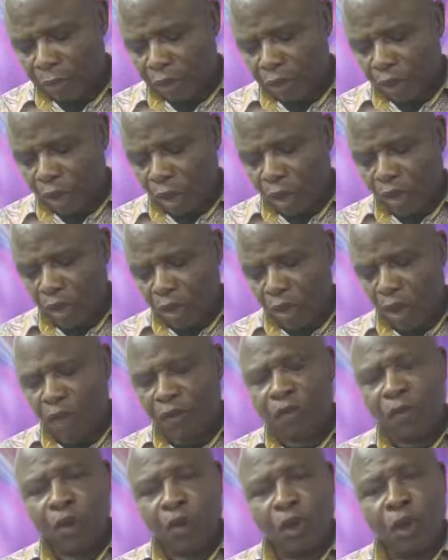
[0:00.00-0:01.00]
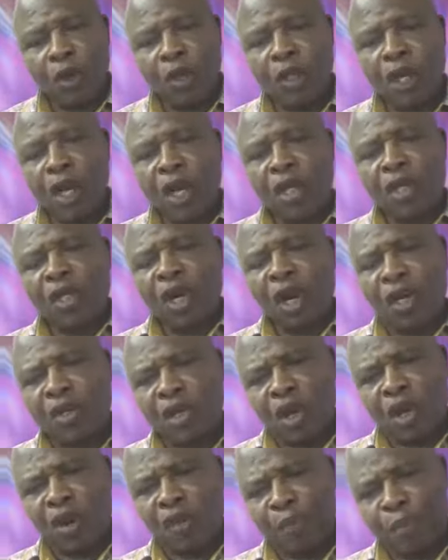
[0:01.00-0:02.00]
thought of good,
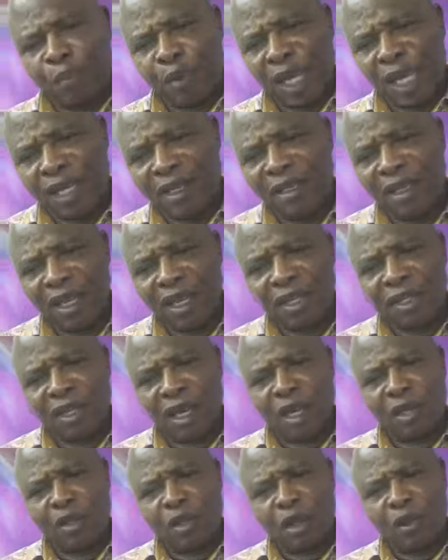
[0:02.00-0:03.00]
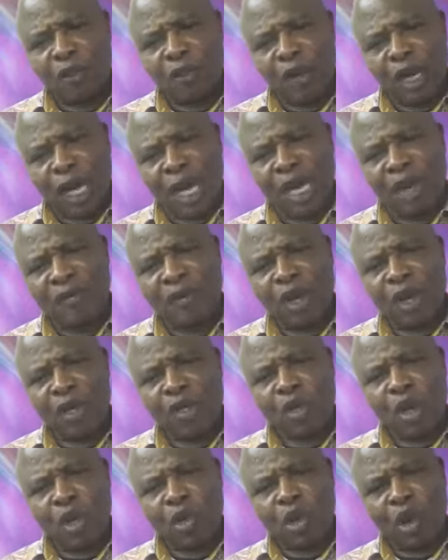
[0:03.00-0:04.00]
thought of peace, thought of love,
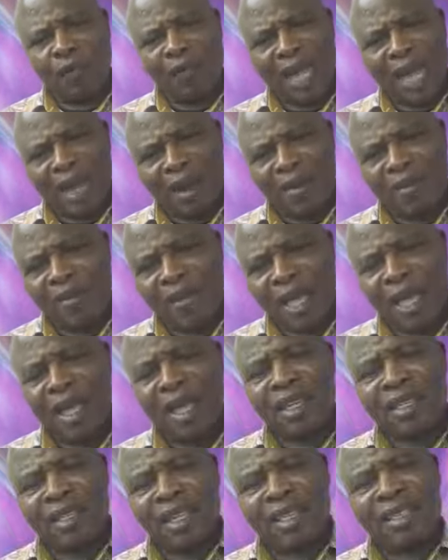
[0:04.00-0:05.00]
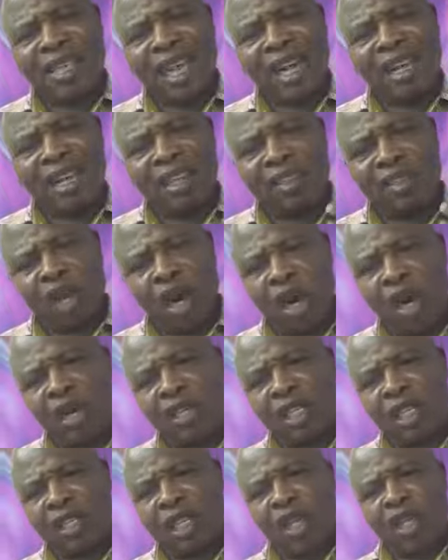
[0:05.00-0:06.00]
thought of health. These are the
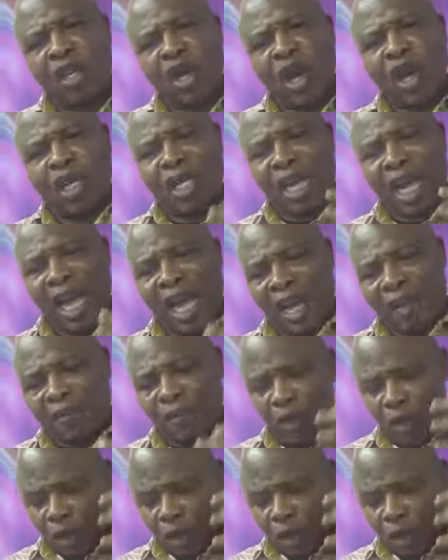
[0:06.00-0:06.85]
thoughts the Lord have